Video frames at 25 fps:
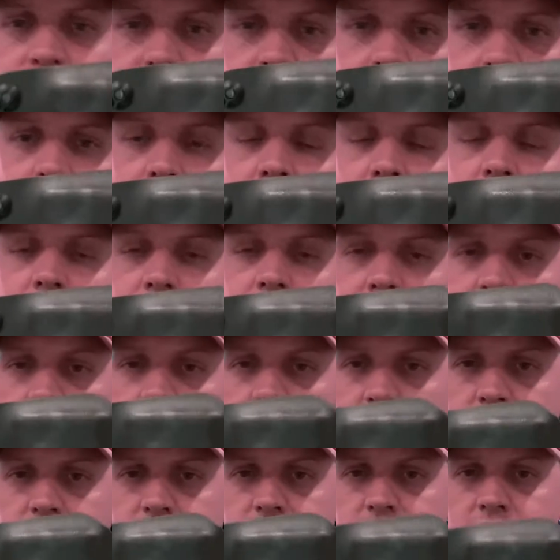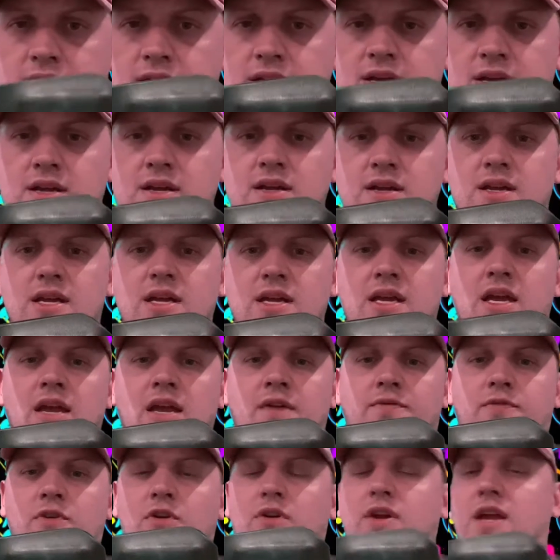about it is
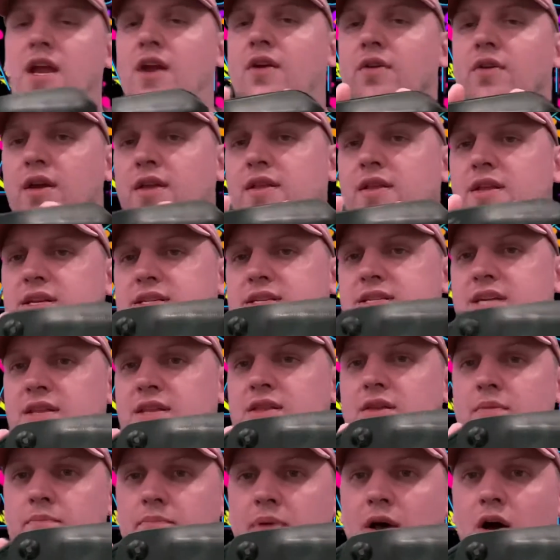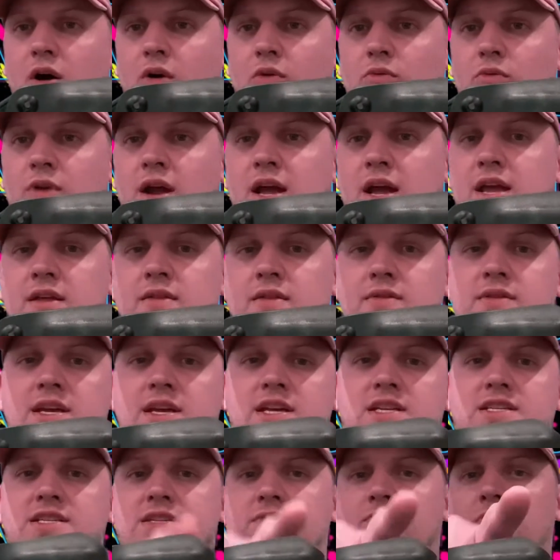if you're carrying this in the belt, right,
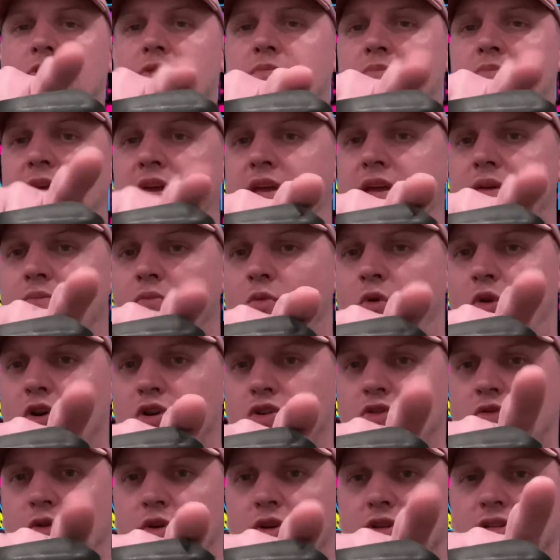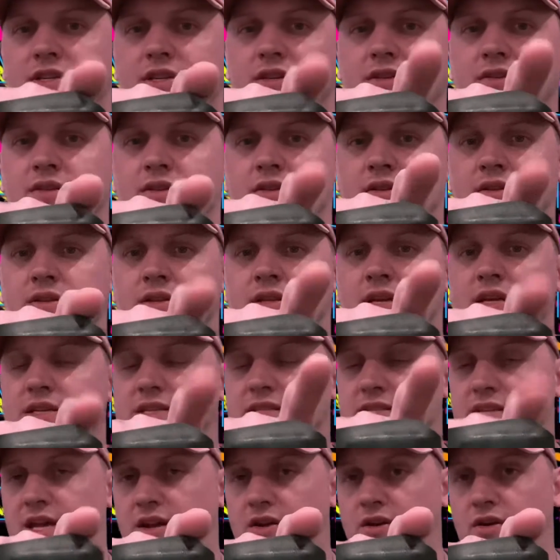this would be more towards the
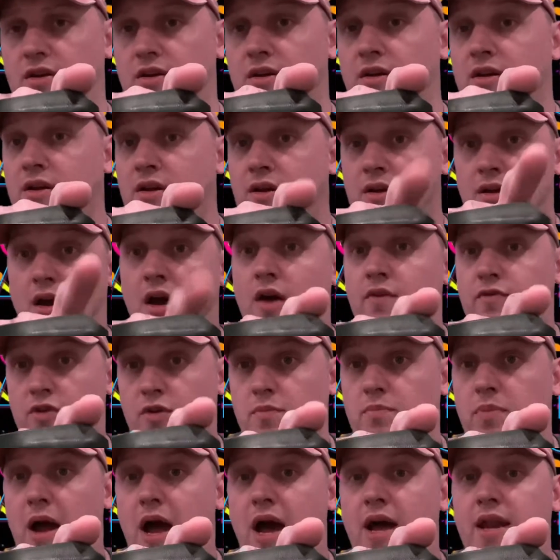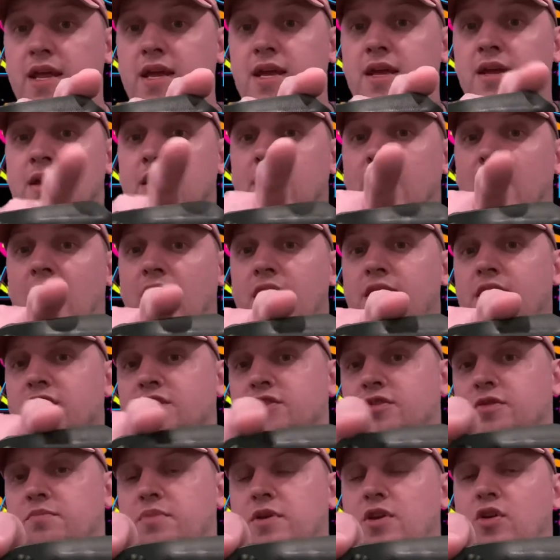center of your body. And this
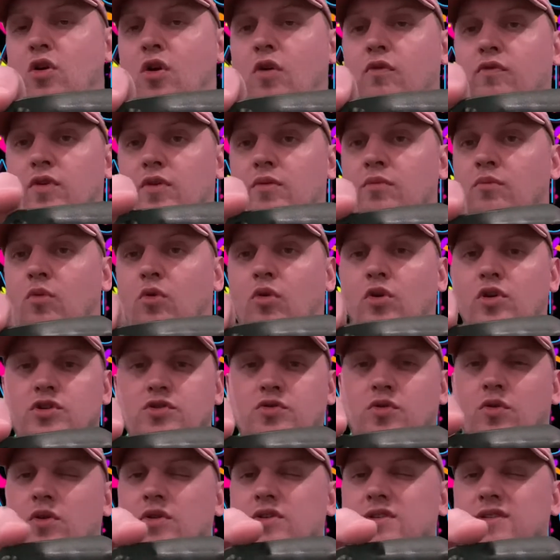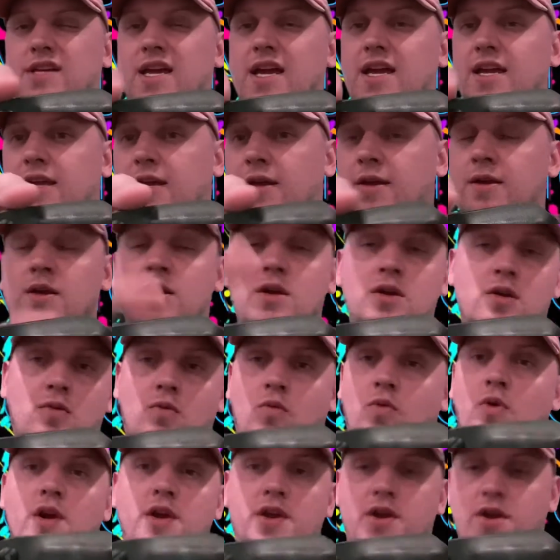would be over more towards like
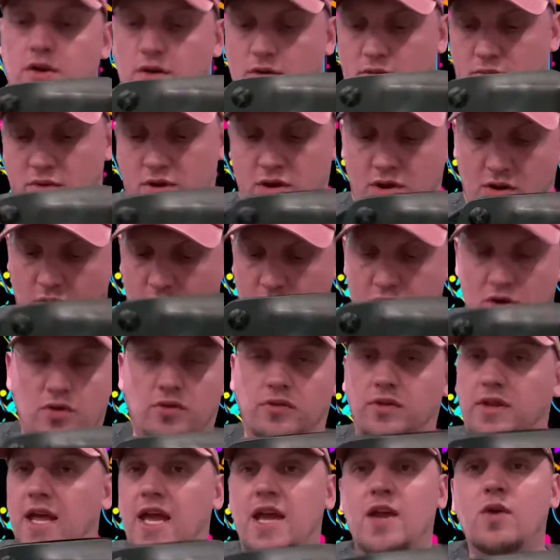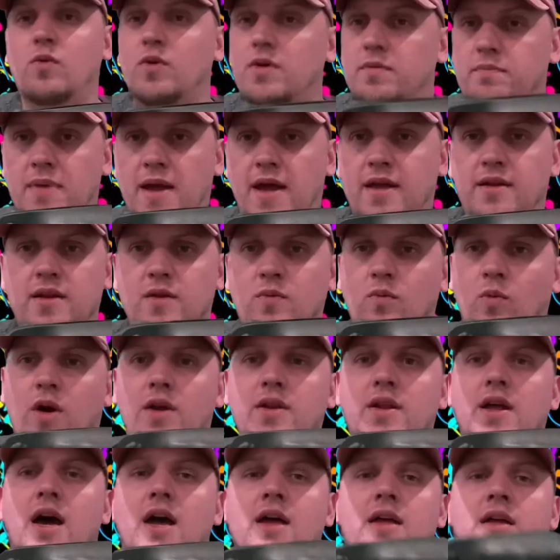where your, you know, your leg would bend and
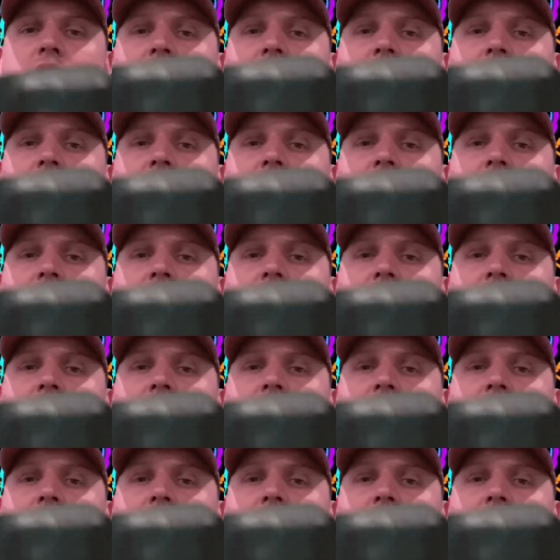whatnot.